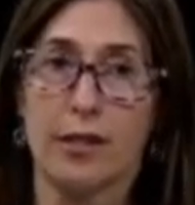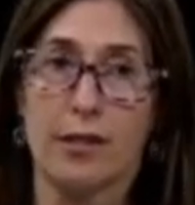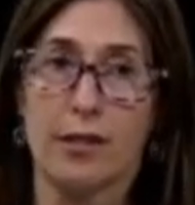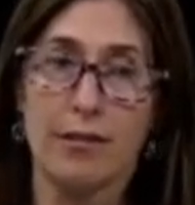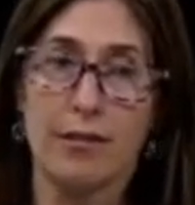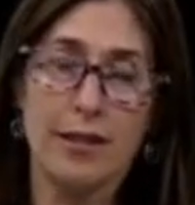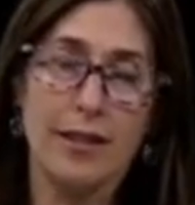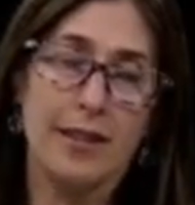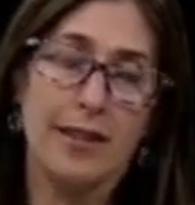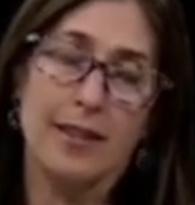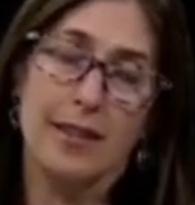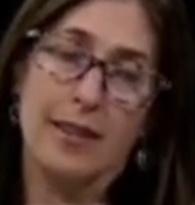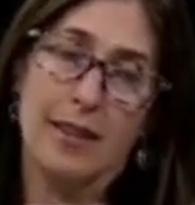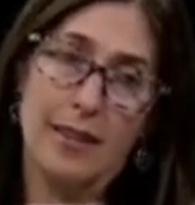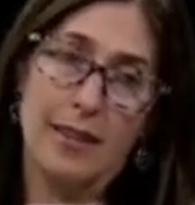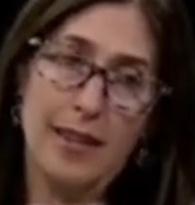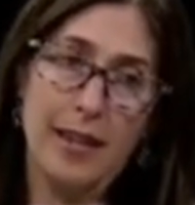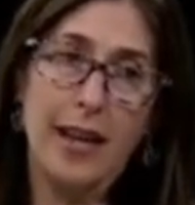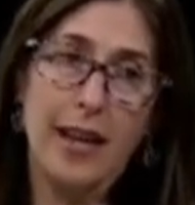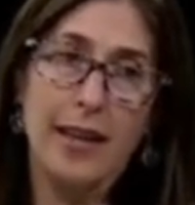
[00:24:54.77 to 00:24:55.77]
So the
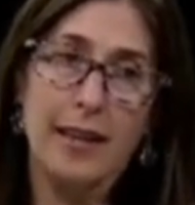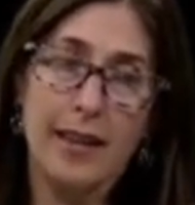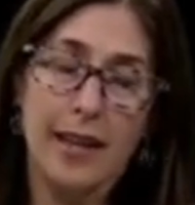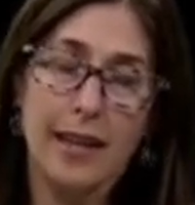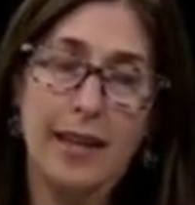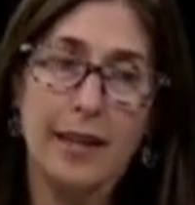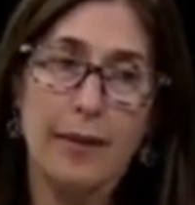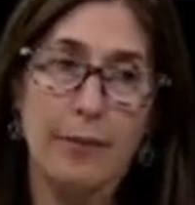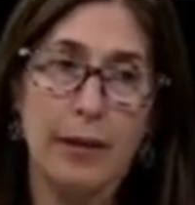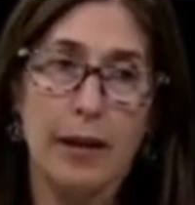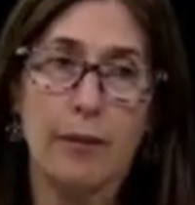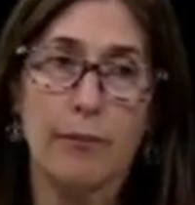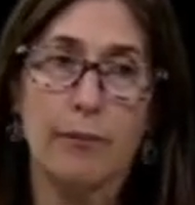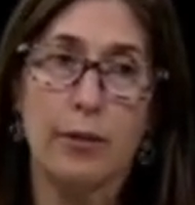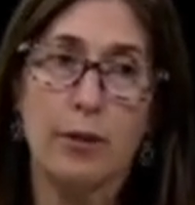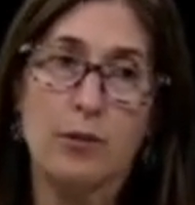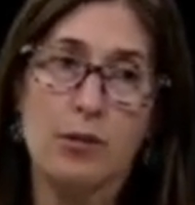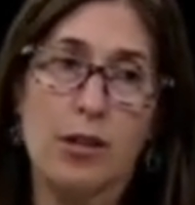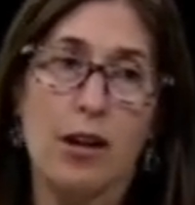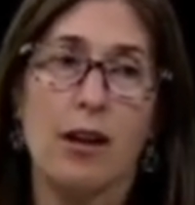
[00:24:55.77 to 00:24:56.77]
thing I like about
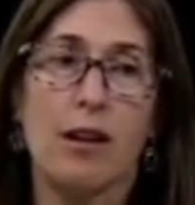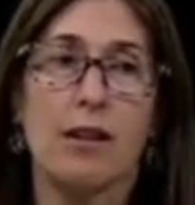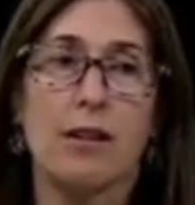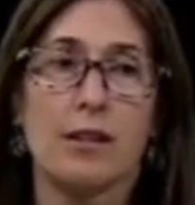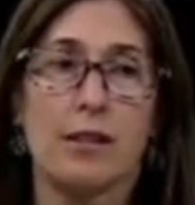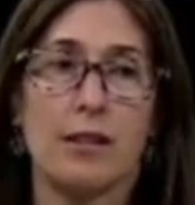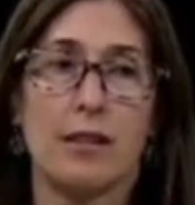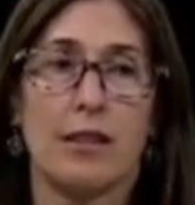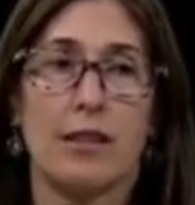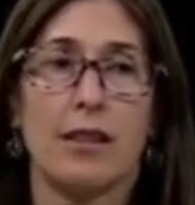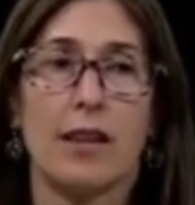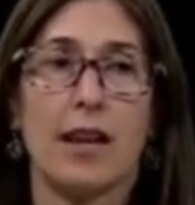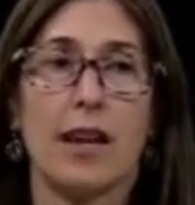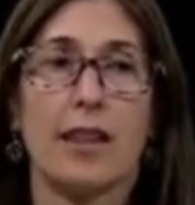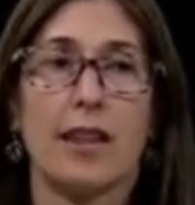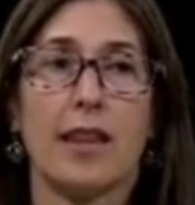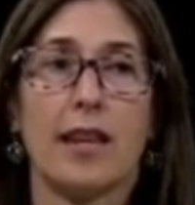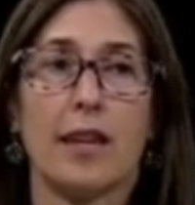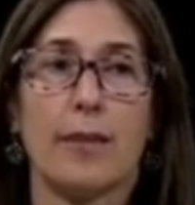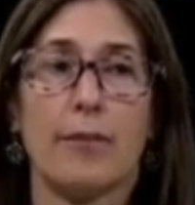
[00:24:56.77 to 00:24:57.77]
Botox and the thing I
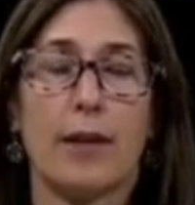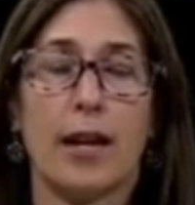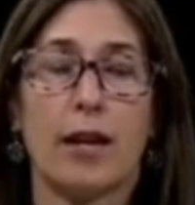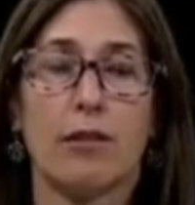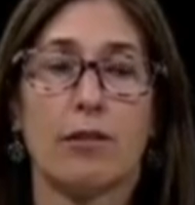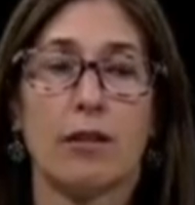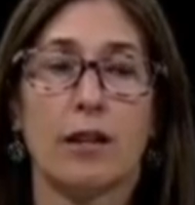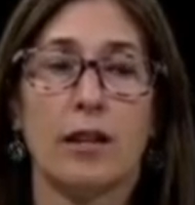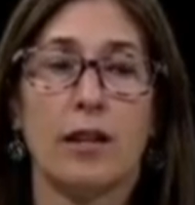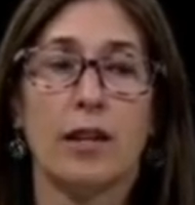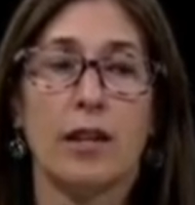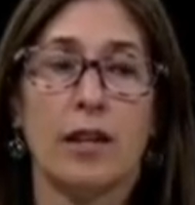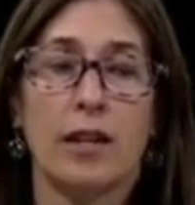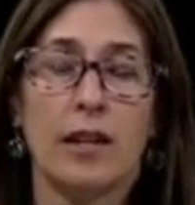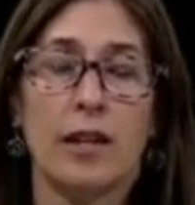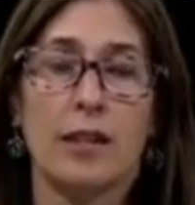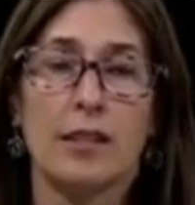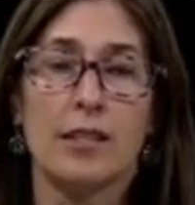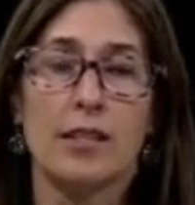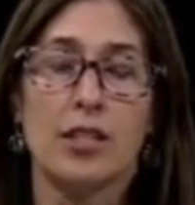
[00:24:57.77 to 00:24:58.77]
like about
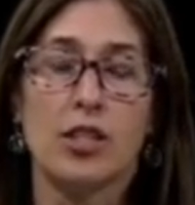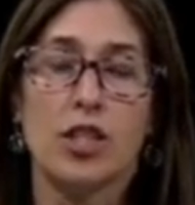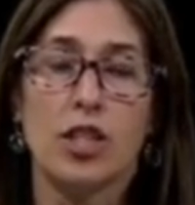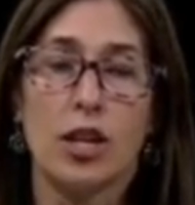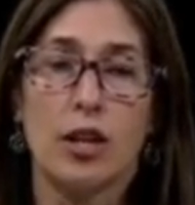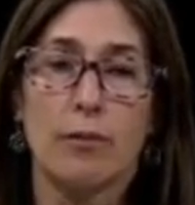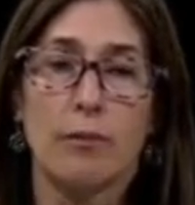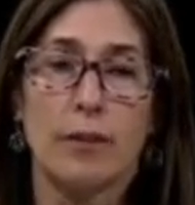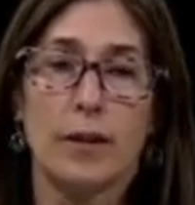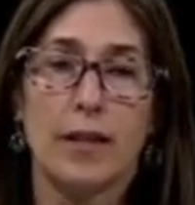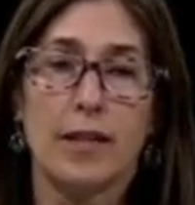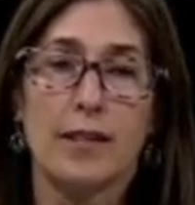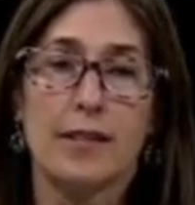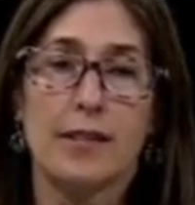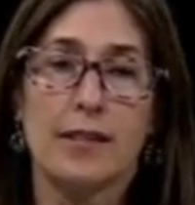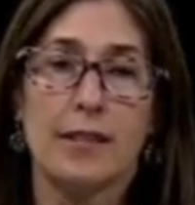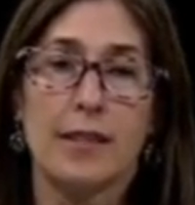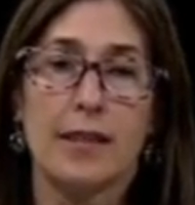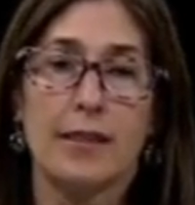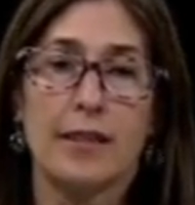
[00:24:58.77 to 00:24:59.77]
CGRPs
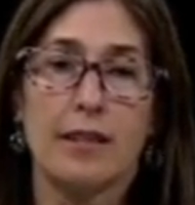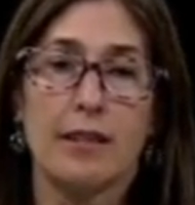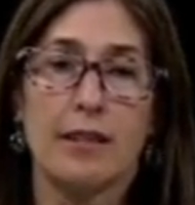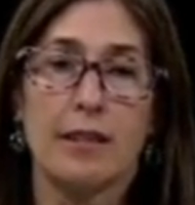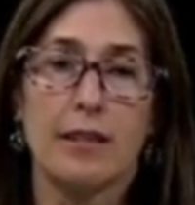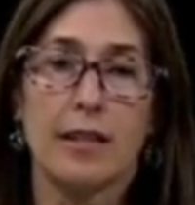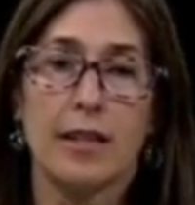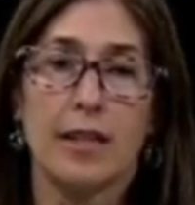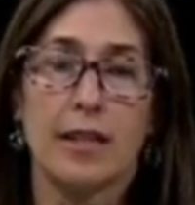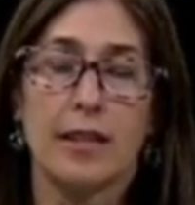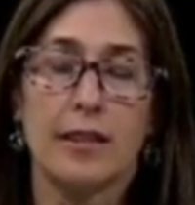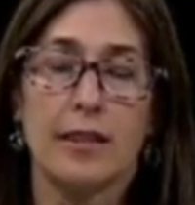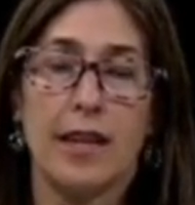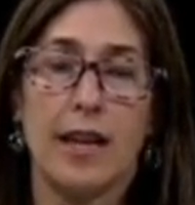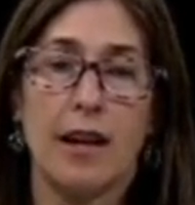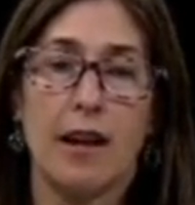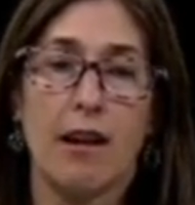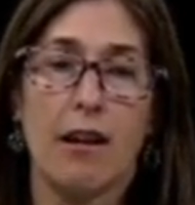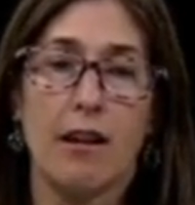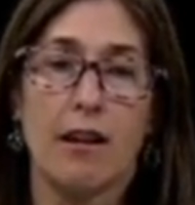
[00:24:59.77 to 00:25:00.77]
is that
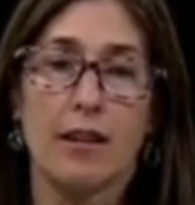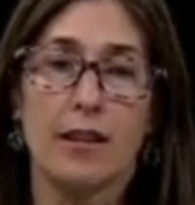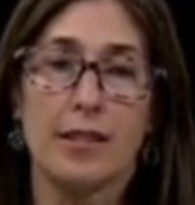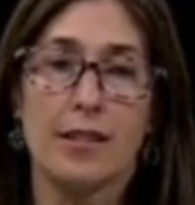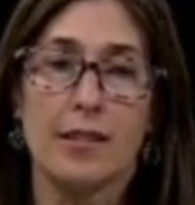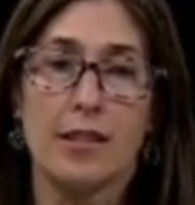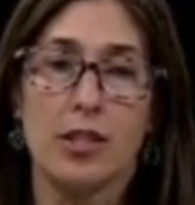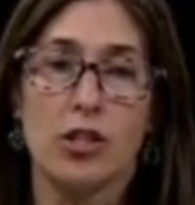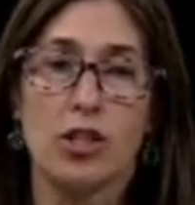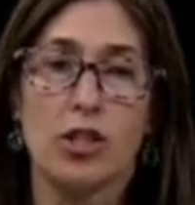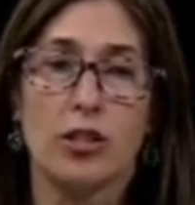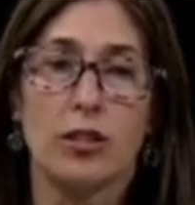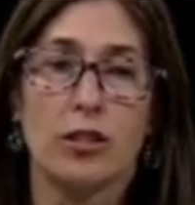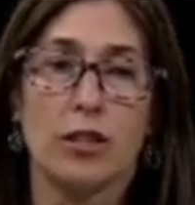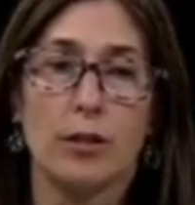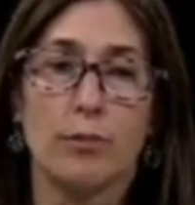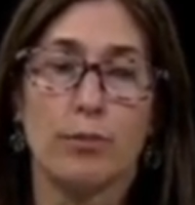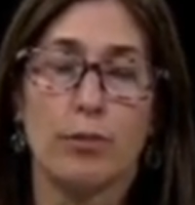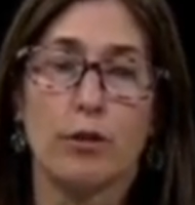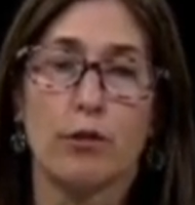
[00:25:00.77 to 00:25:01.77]
they are
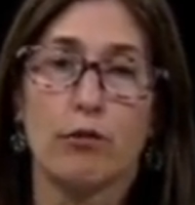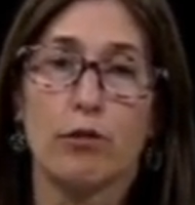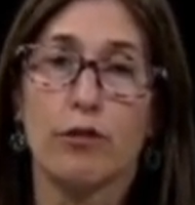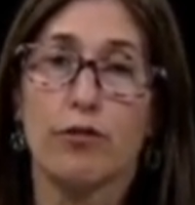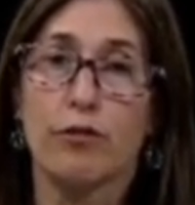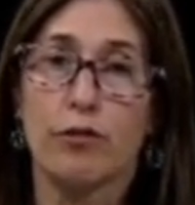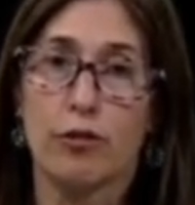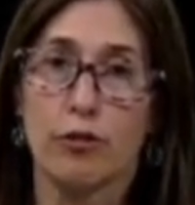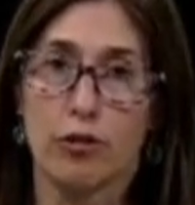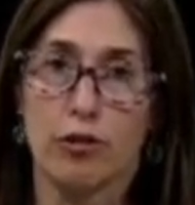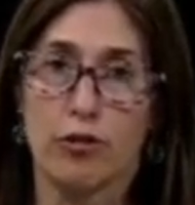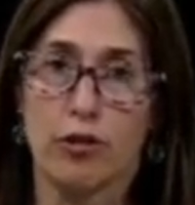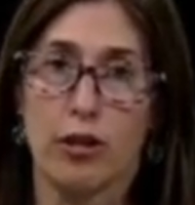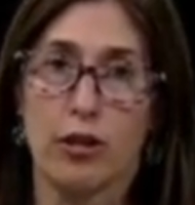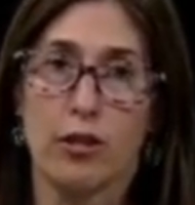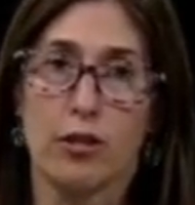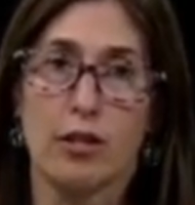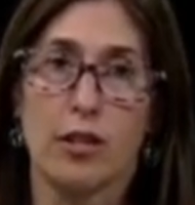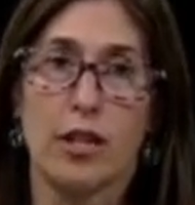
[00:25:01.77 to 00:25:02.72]
essentially peripheral drugs.